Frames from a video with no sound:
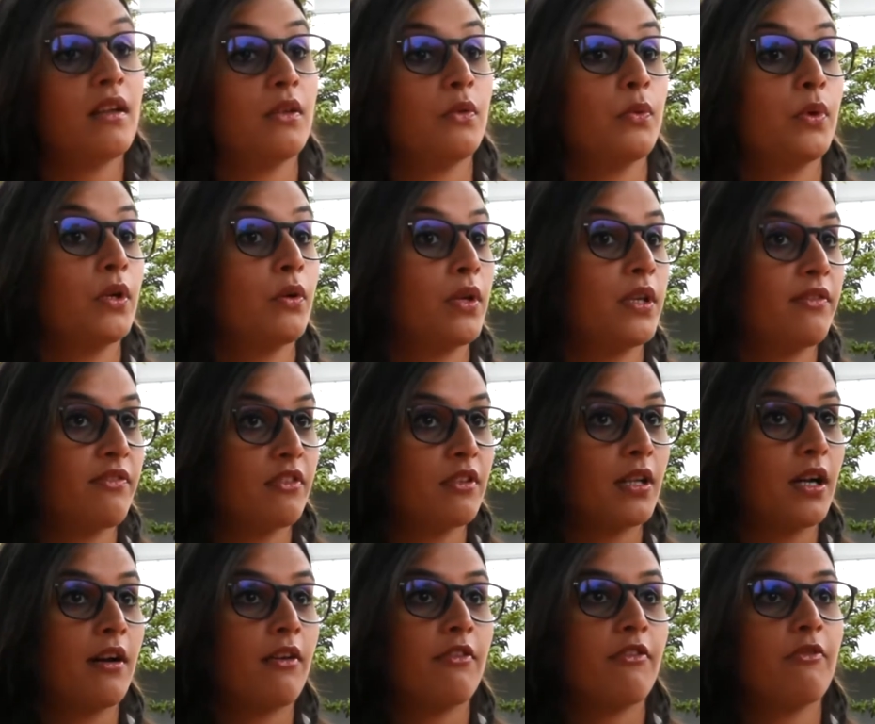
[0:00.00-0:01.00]
And we
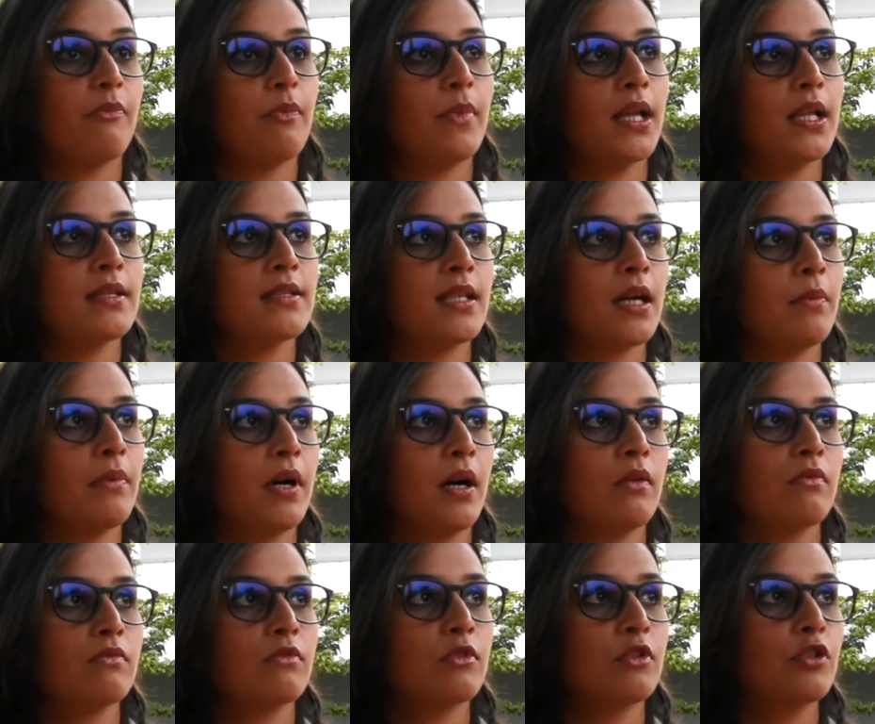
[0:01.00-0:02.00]
even have mails
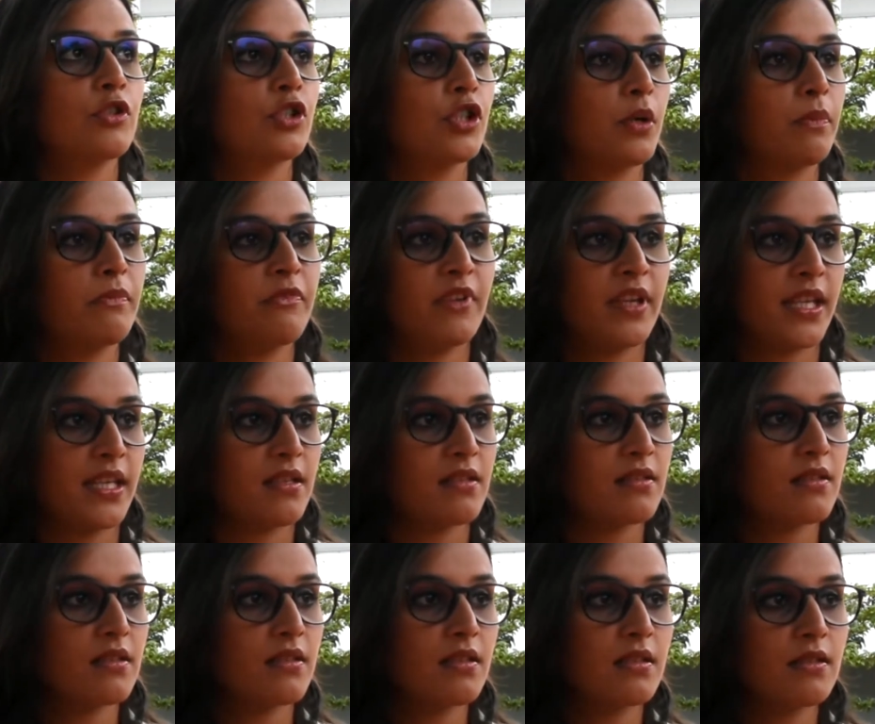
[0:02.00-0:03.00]
about the job
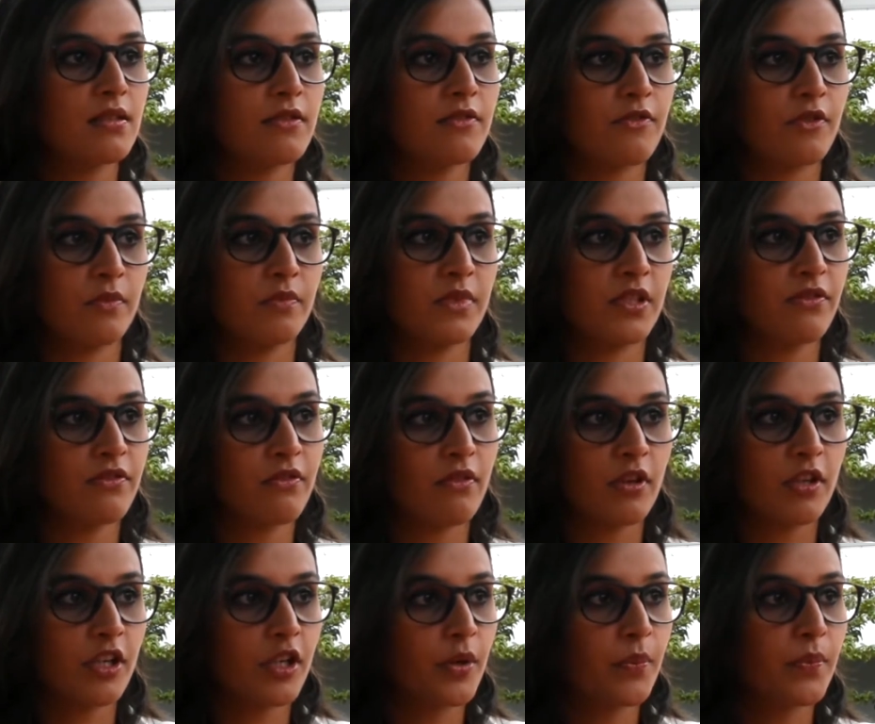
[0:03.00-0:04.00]
vacancies from
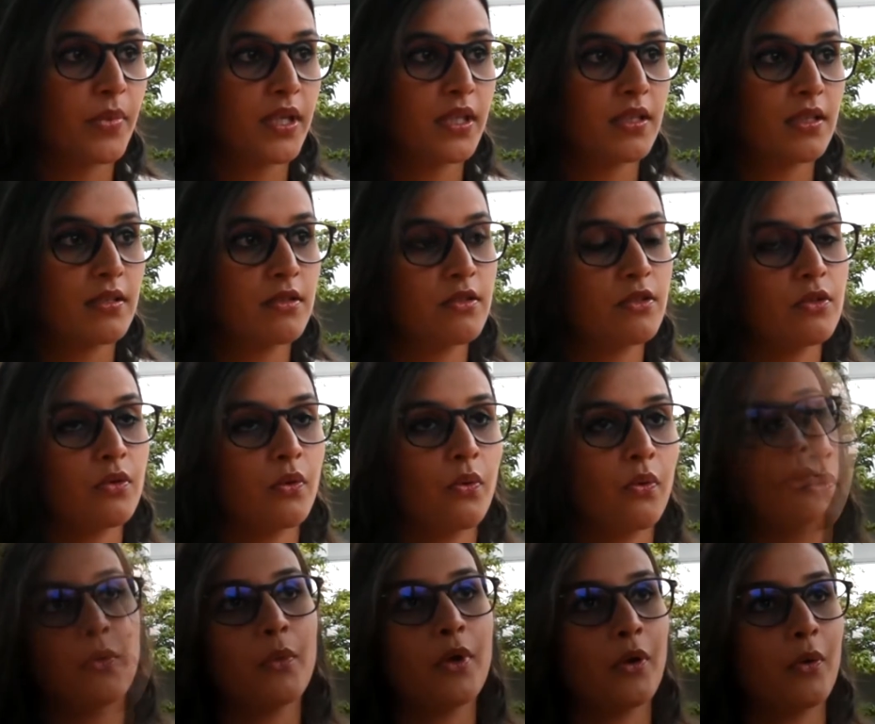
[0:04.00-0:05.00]
different companies.
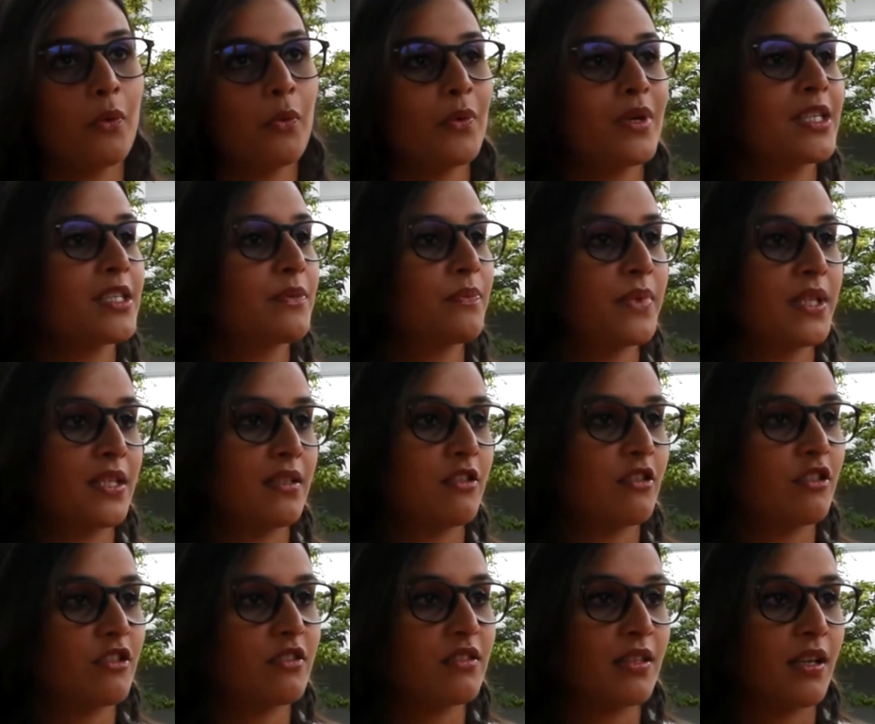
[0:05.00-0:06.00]
So we always be in
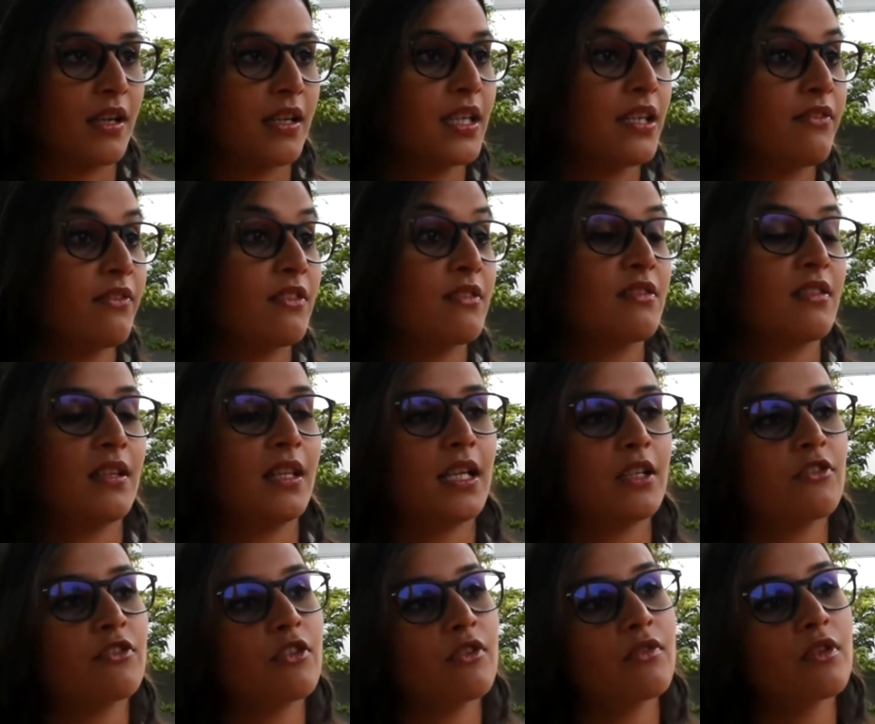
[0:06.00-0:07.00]
contact, even the
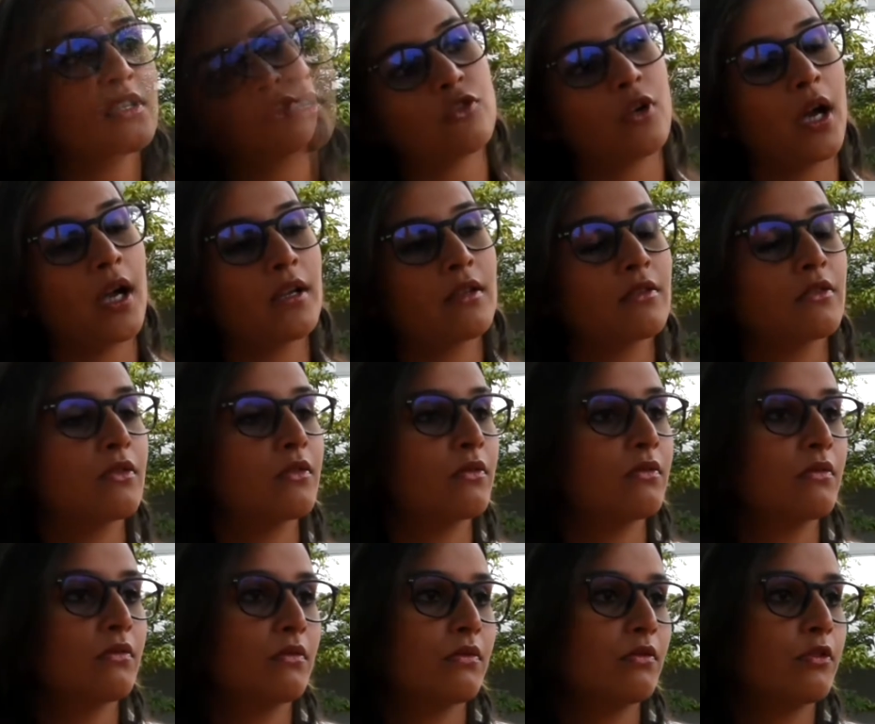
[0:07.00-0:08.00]
lecturers, trying
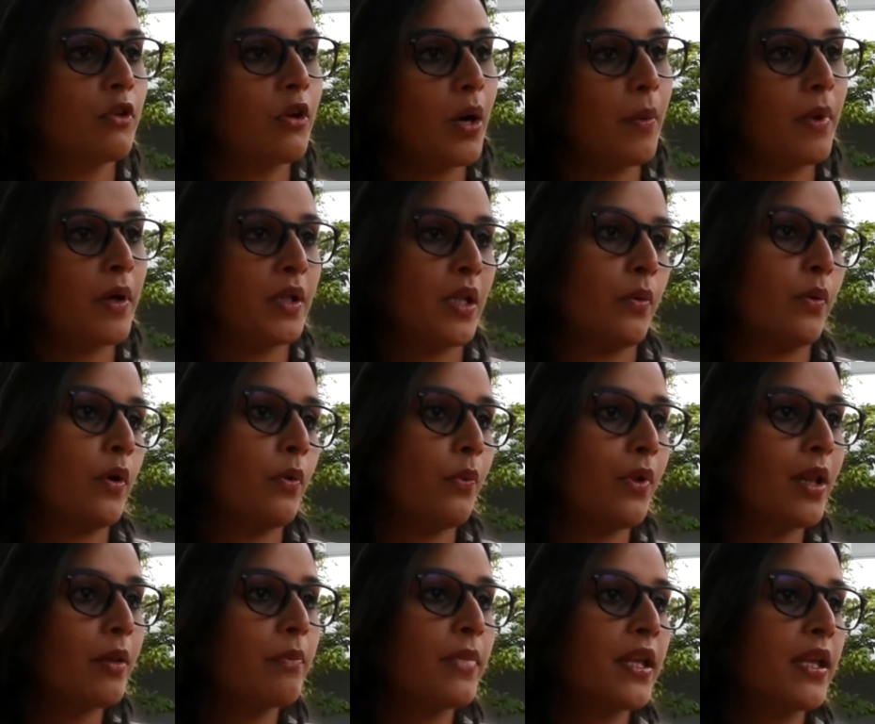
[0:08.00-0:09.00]
to know about our
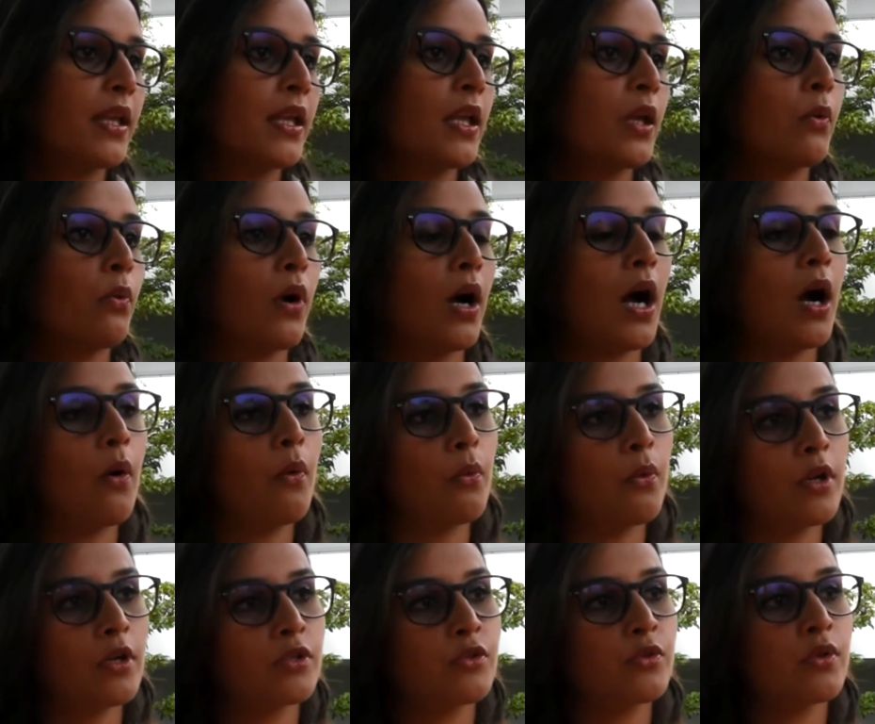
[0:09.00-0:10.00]
well-being, how
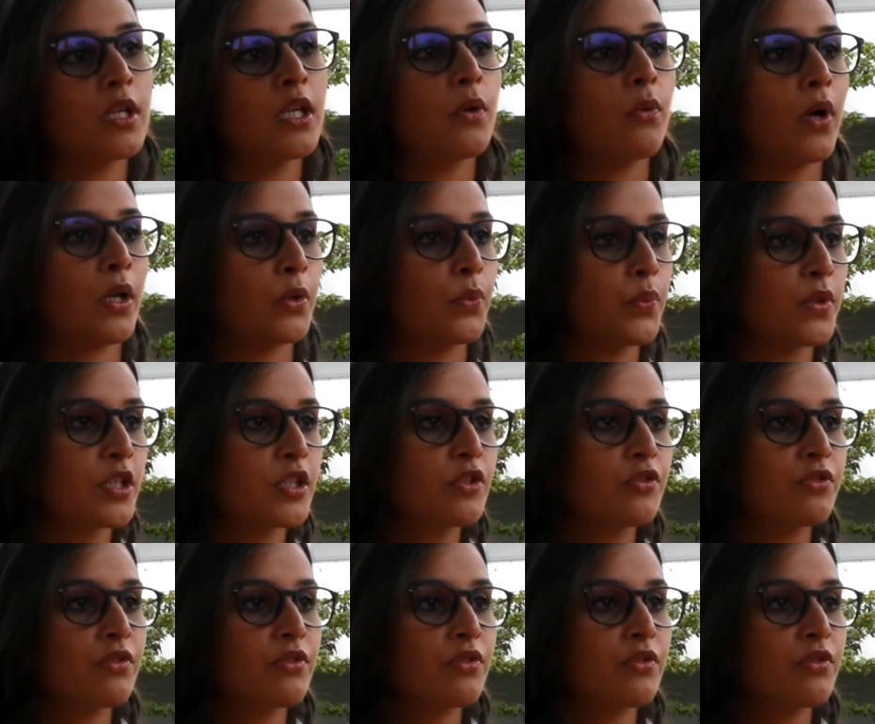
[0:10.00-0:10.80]
we are doing, what we are